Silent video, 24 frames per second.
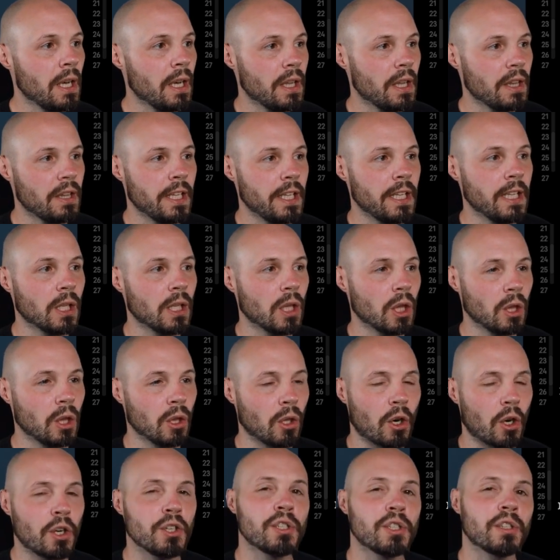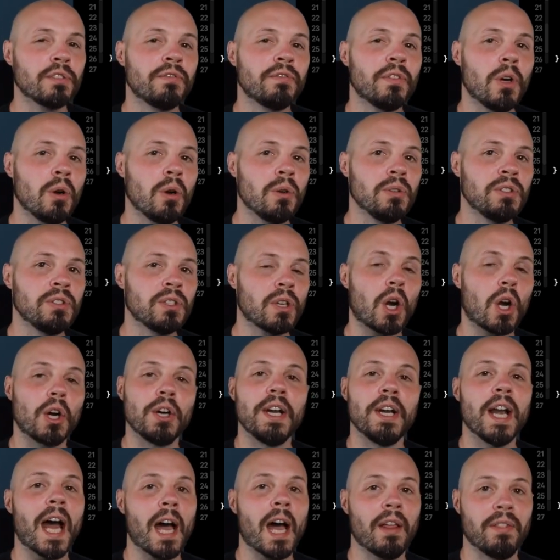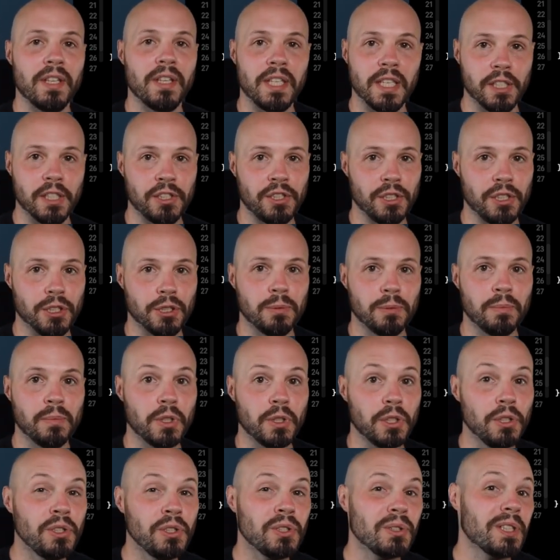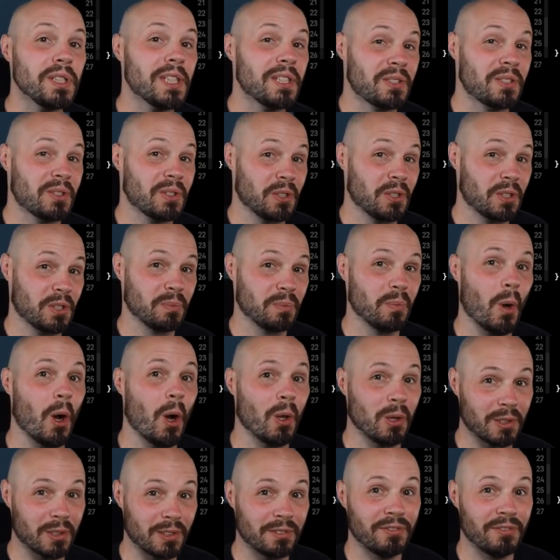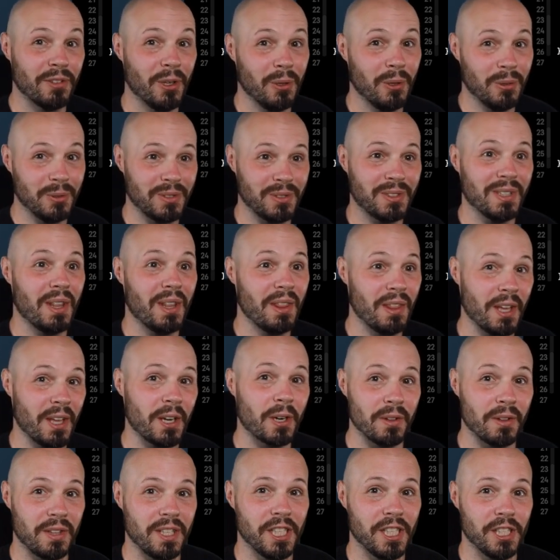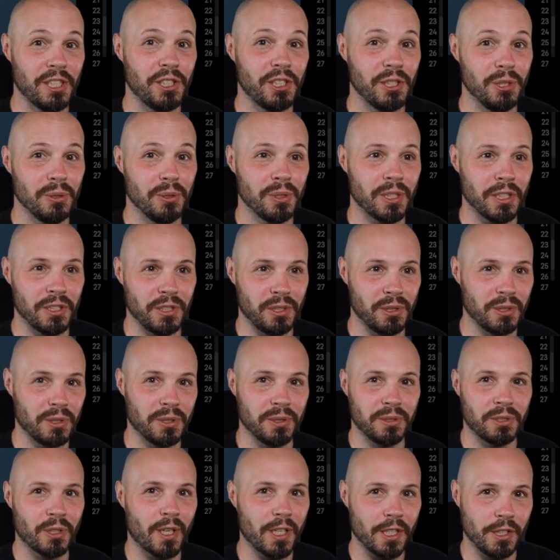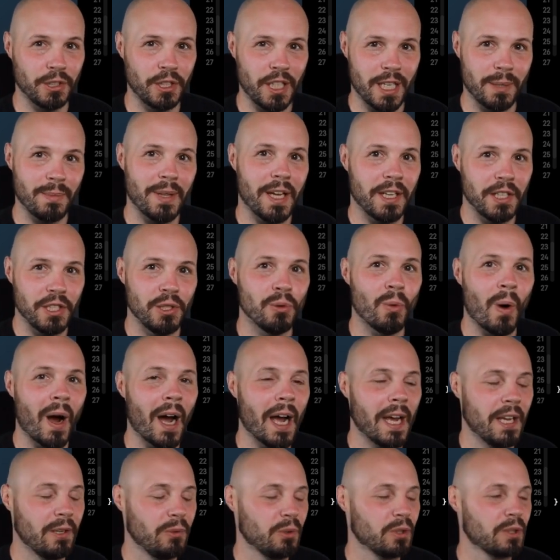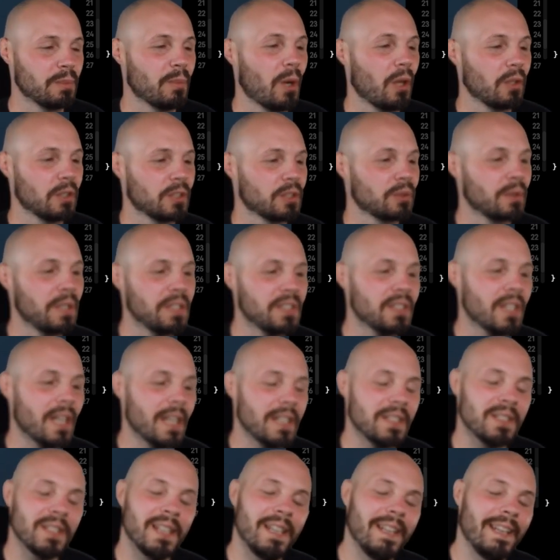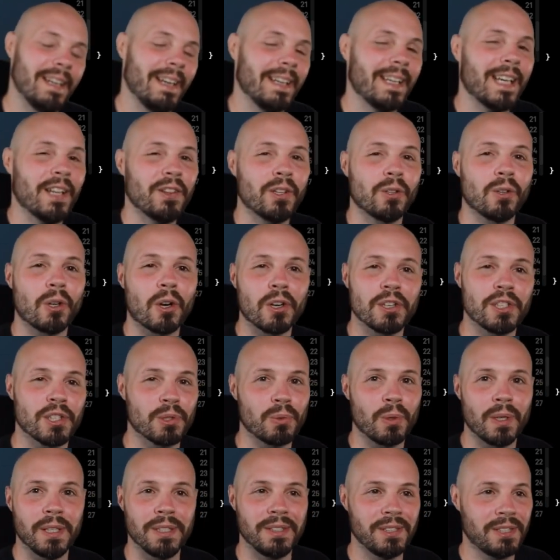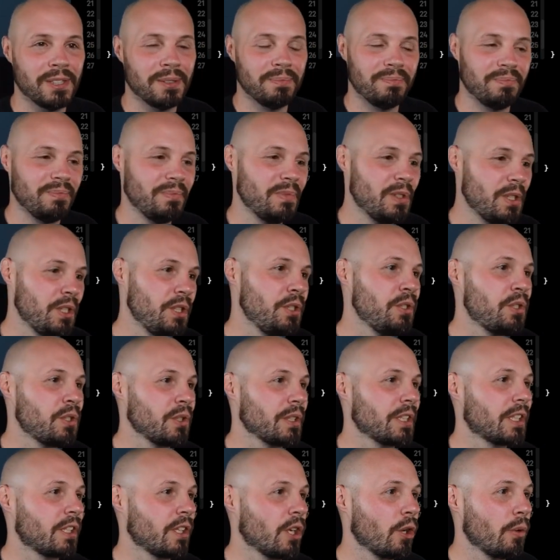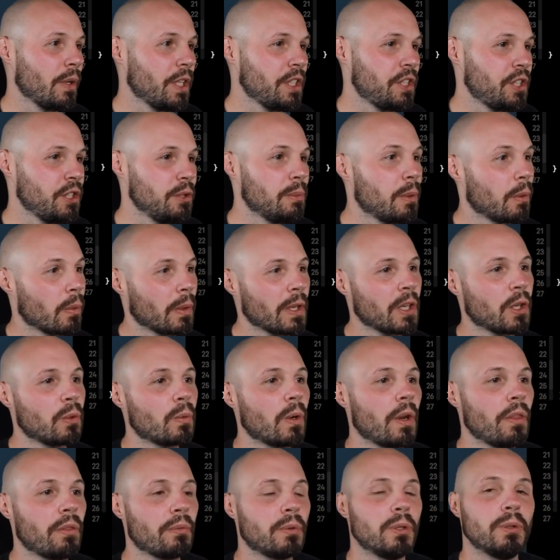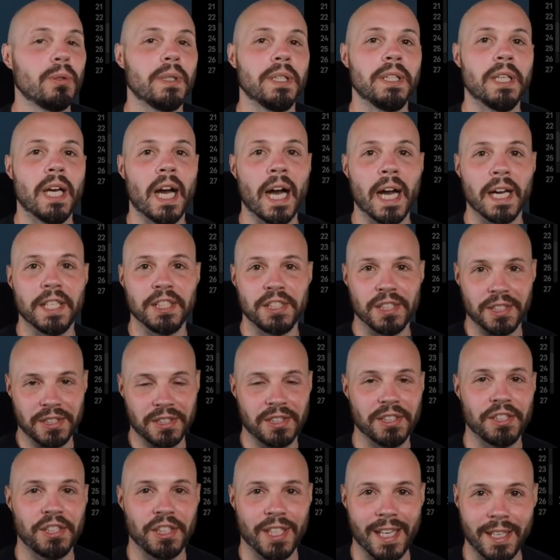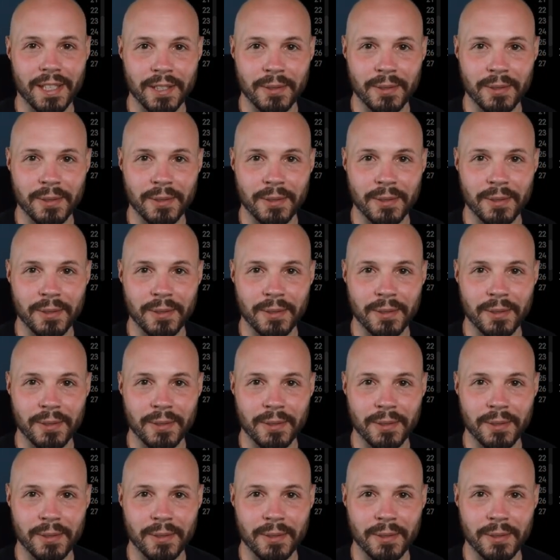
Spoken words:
the larger phones are not the issue. Usually it's the smaller phones that are the issue because you're trying to jam that UI into a smaller screen size. Again, the larger ones usually are no issue, but we're going to run through it just to check.